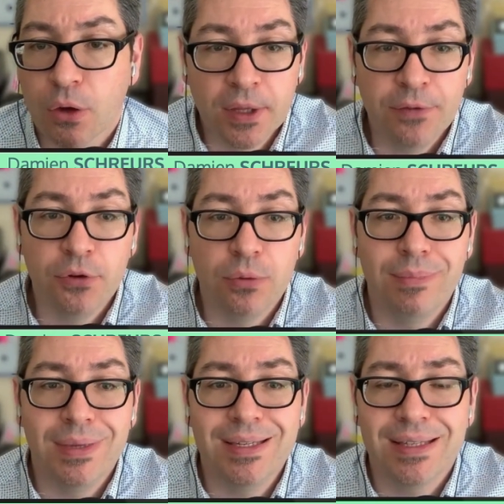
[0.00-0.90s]
If you
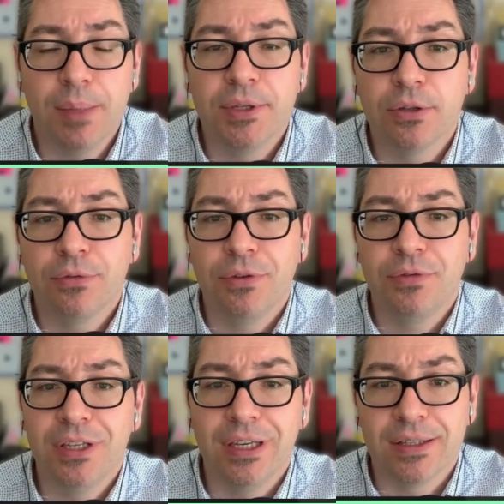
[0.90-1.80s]
missed episode
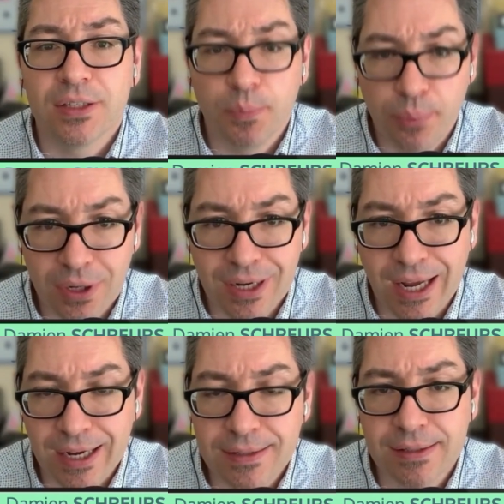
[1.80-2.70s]
58,
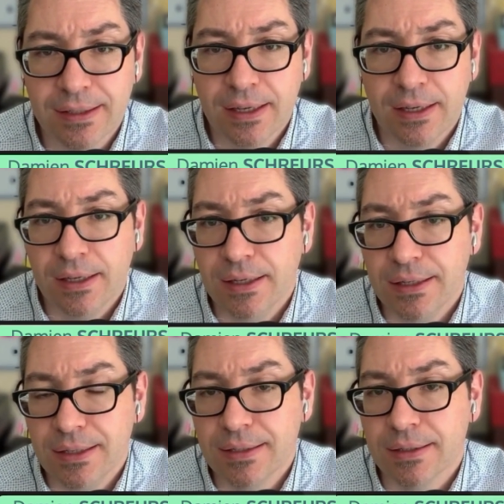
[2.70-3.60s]
Spotlight
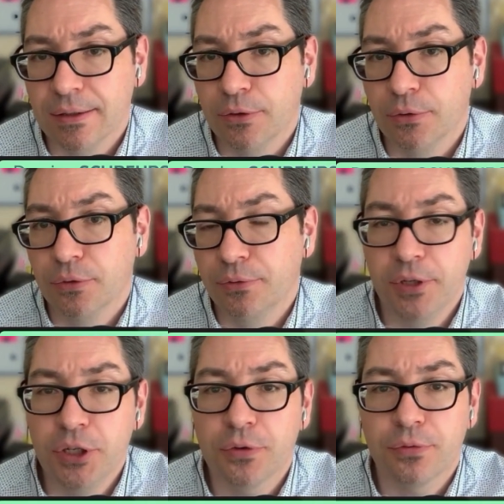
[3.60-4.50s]
is a
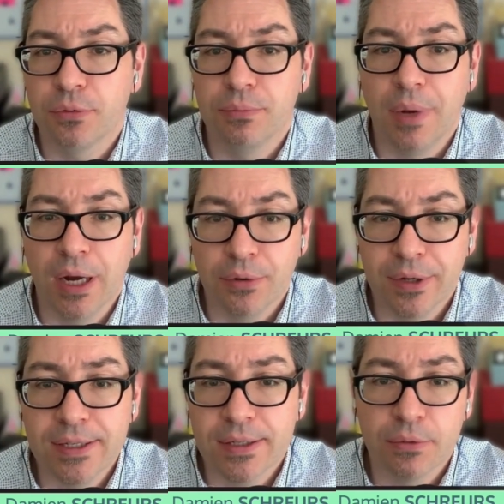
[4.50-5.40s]
feature from
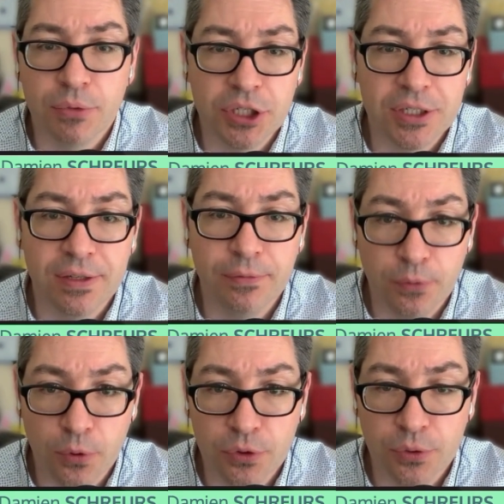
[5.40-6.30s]
macOS, which is
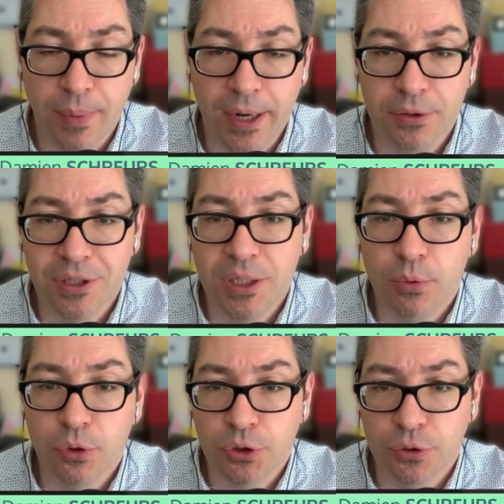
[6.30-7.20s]
invoked by the
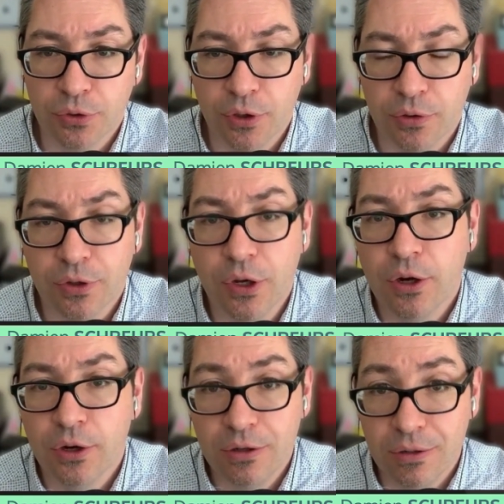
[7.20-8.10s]
keyboard shortcut
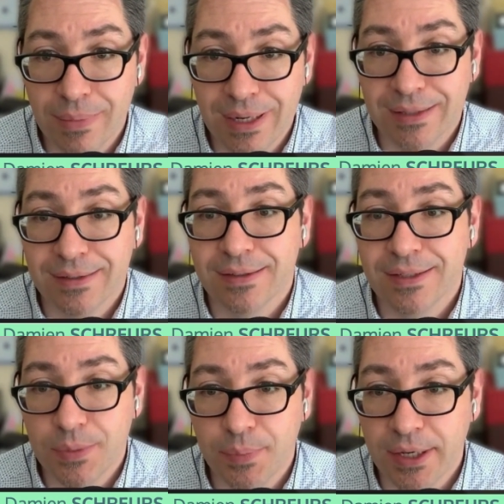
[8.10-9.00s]
Command
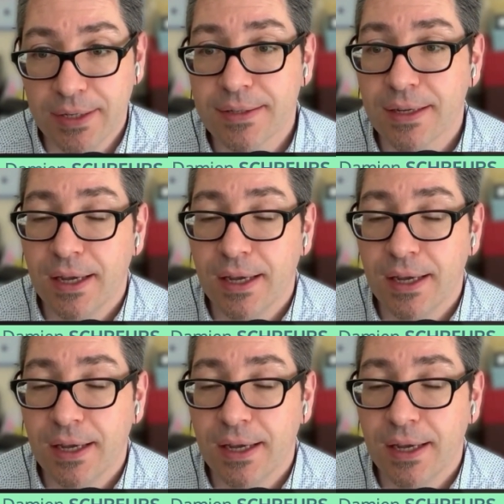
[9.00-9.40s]
Space,